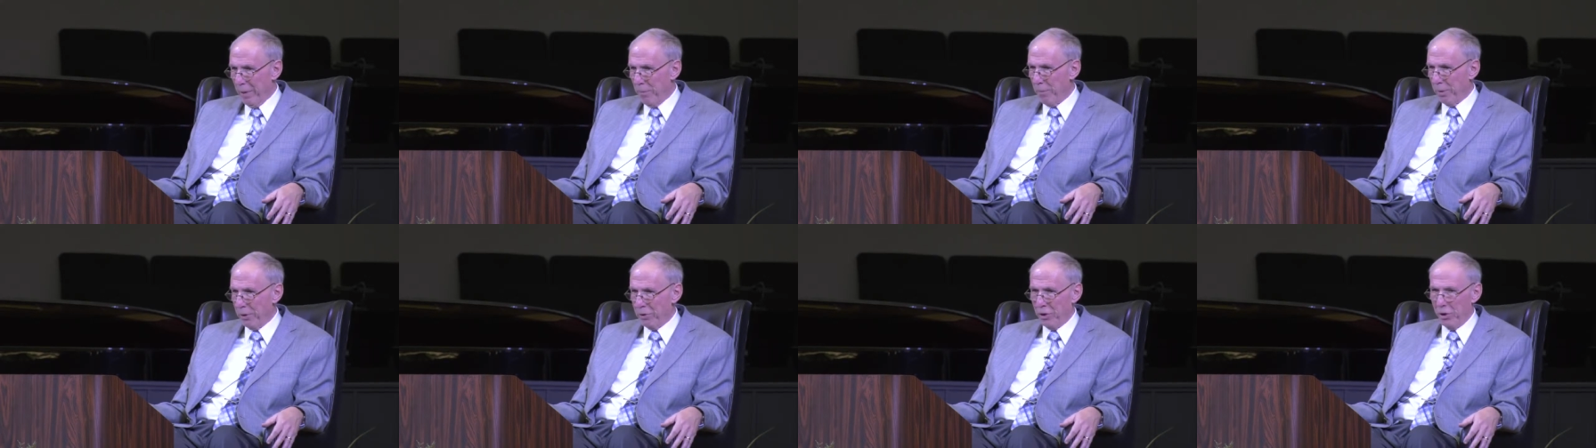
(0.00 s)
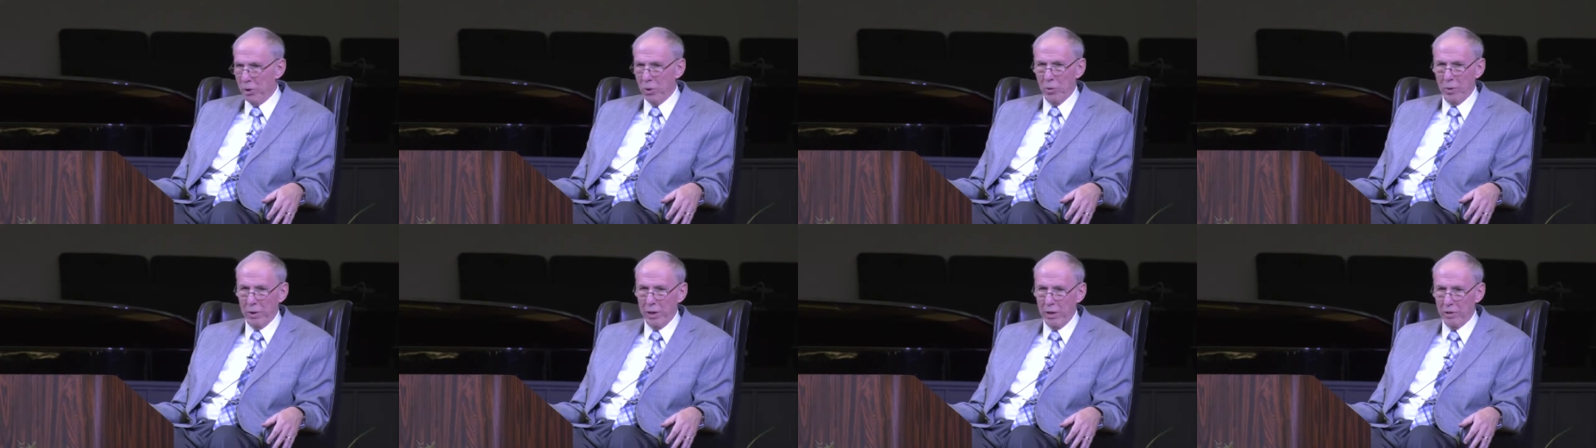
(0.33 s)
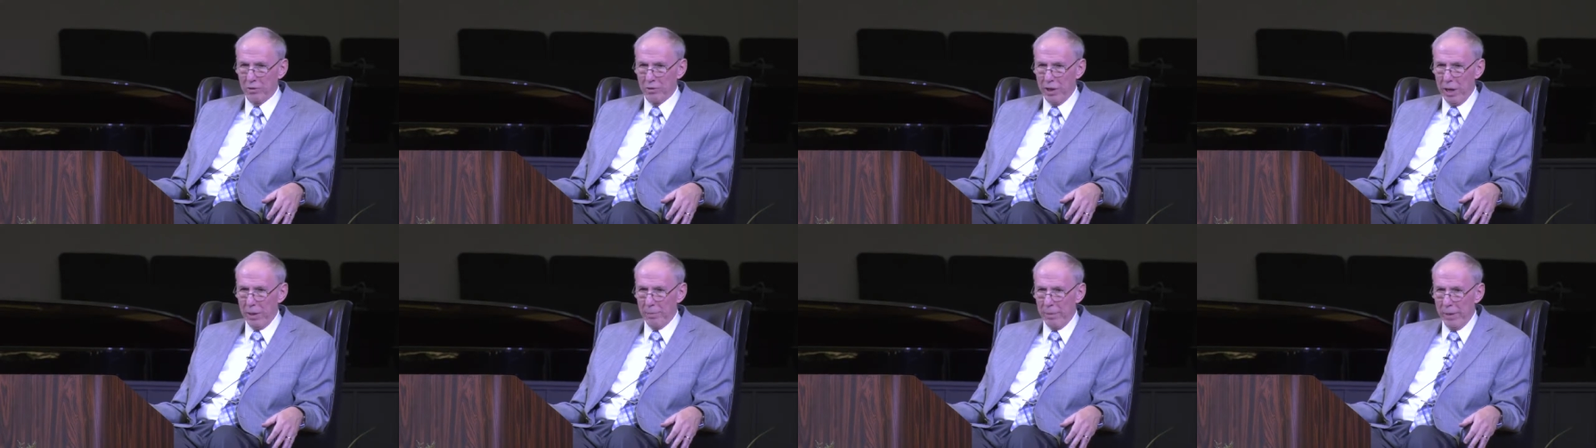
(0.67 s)
but you know what
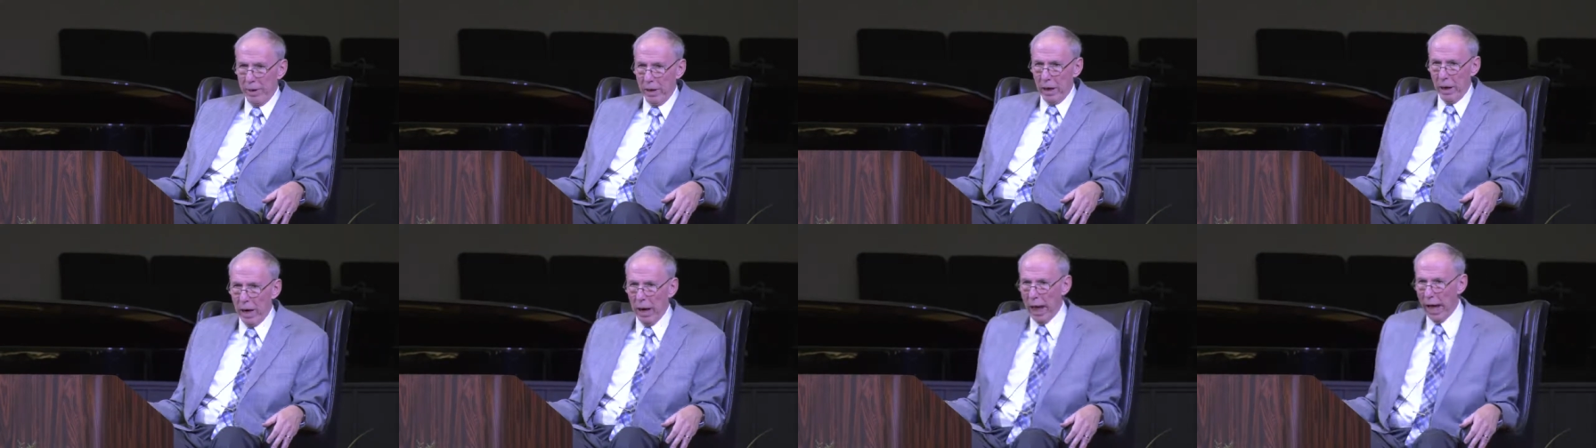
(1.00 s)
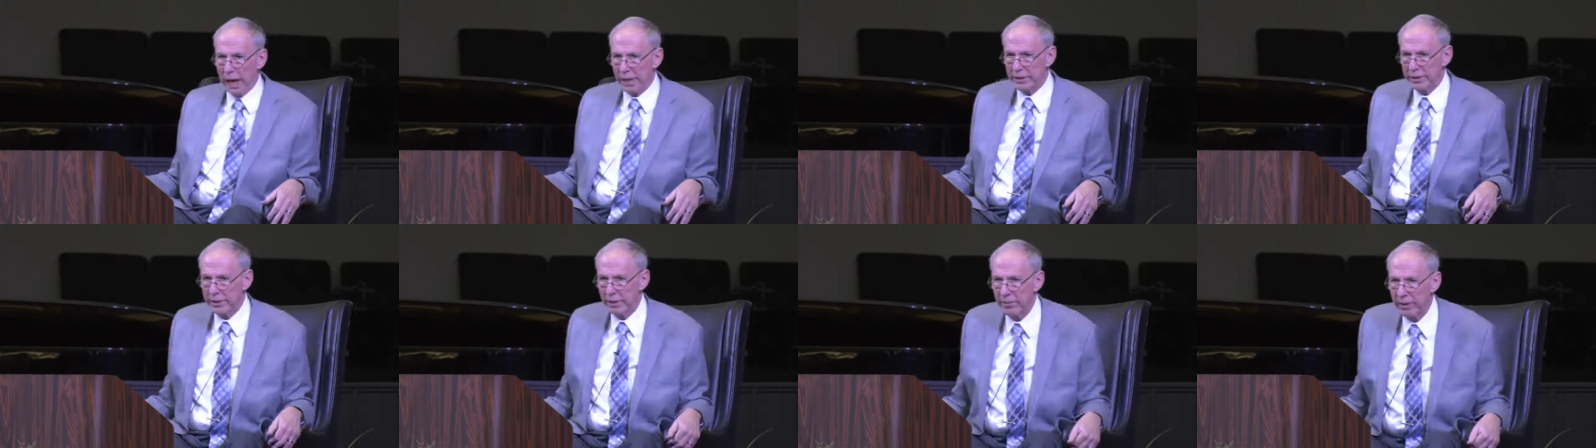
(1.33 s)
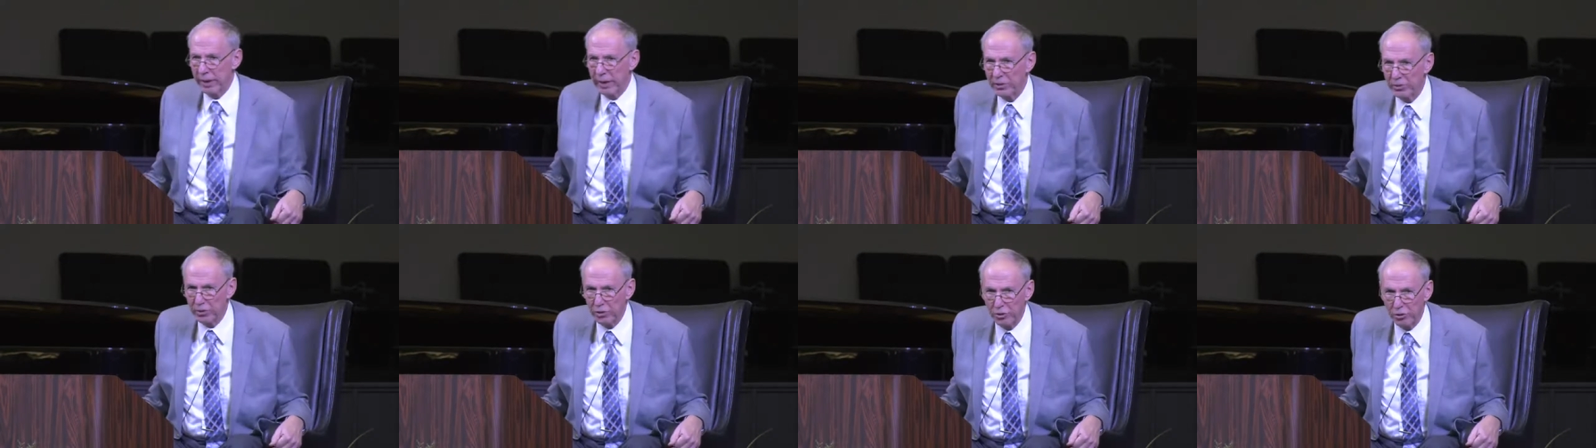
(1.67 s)
else happened? Lots of
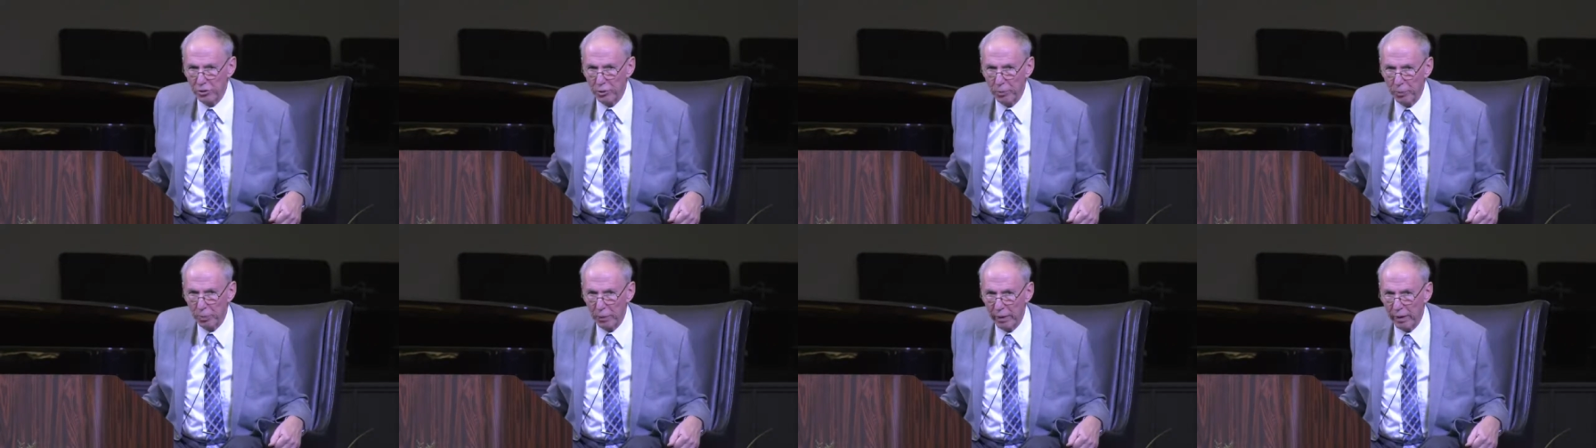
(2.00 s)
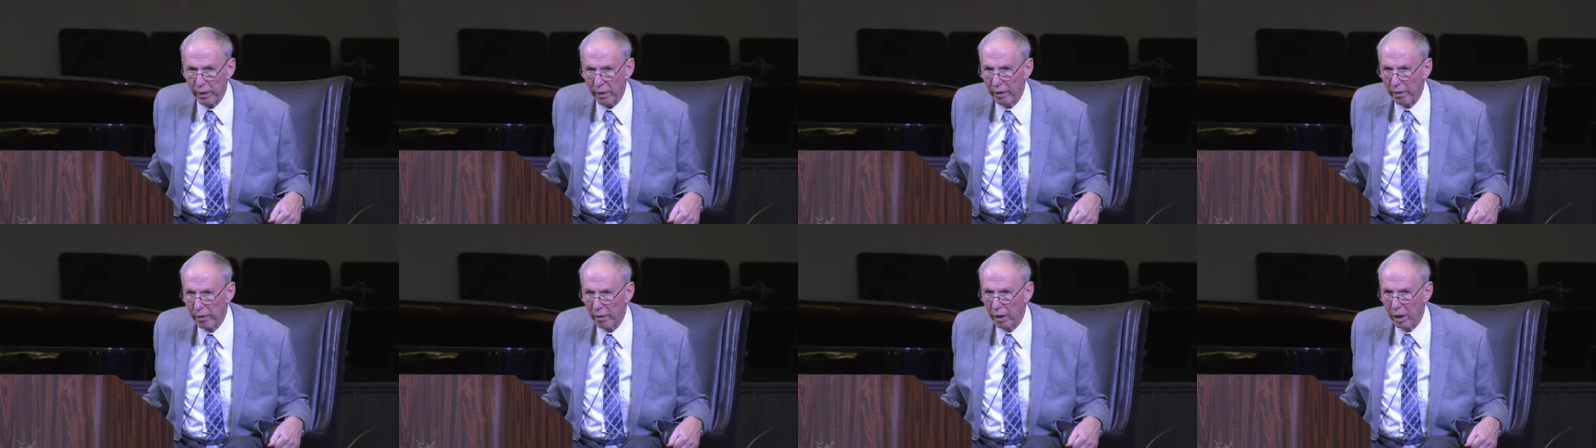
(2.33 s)
answers to prayer.